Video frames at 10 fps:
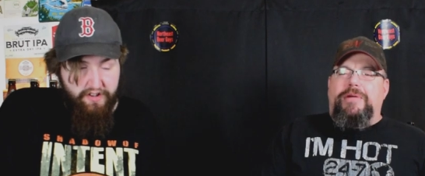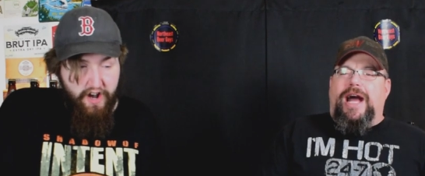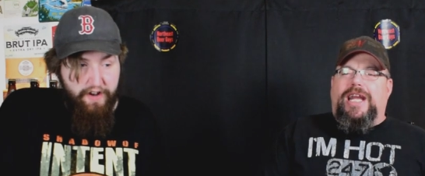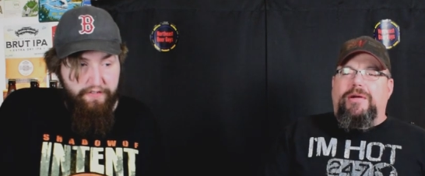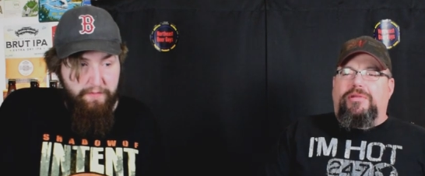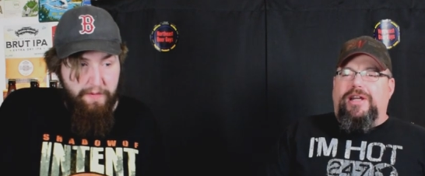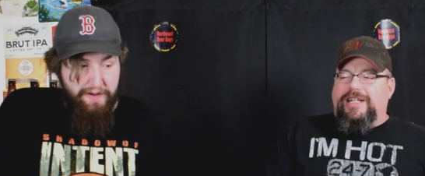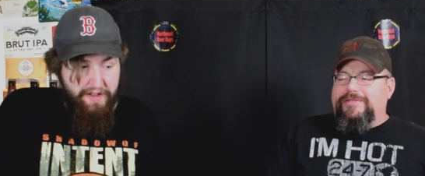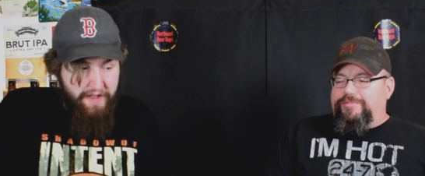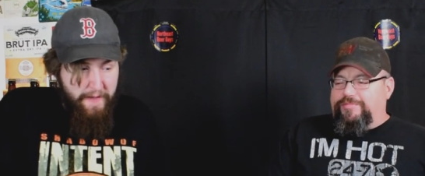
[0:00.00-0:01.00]
Speaker 1: coffee in my
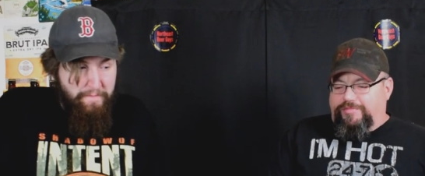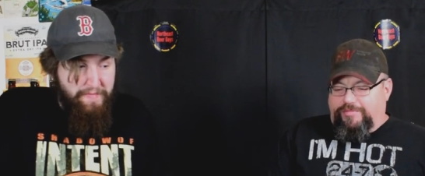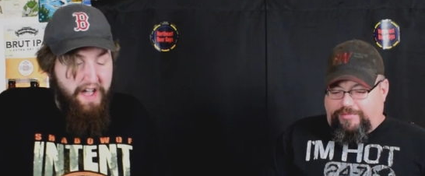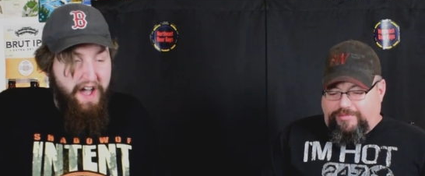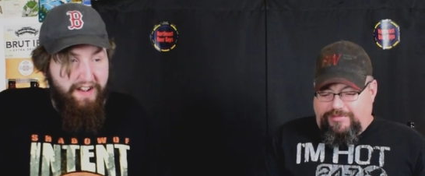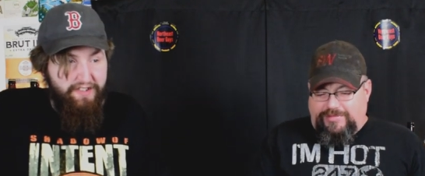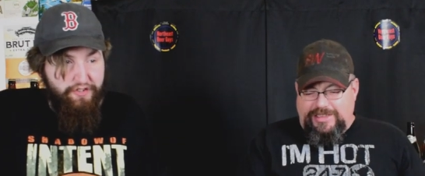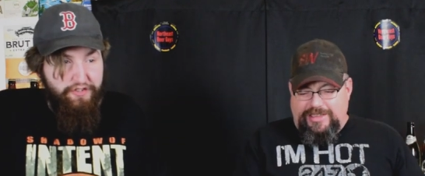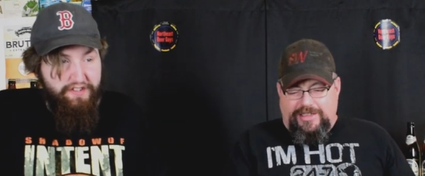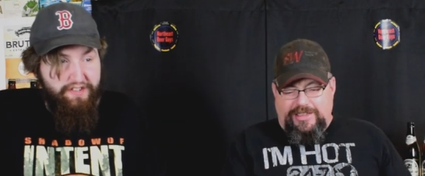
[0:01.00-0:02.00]
mouth. I can still
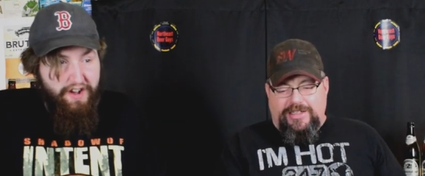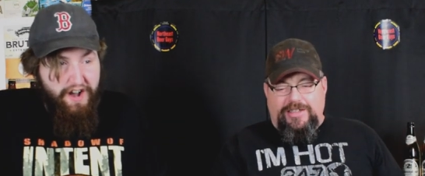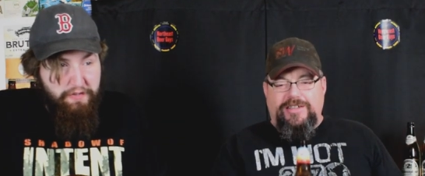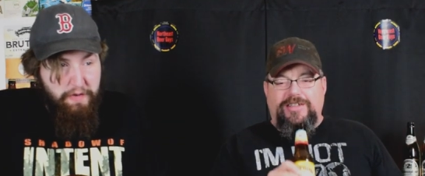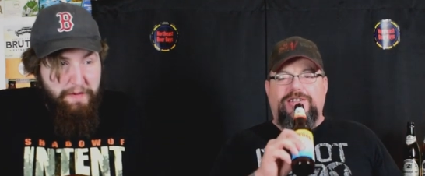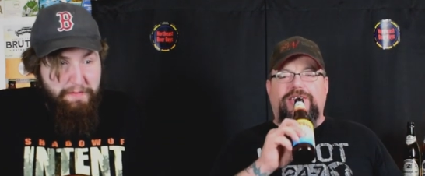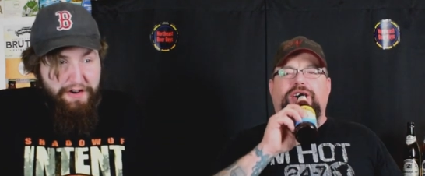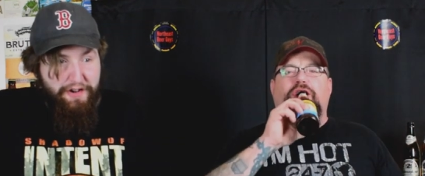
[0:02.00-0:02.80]
taste the coffee in my mouth.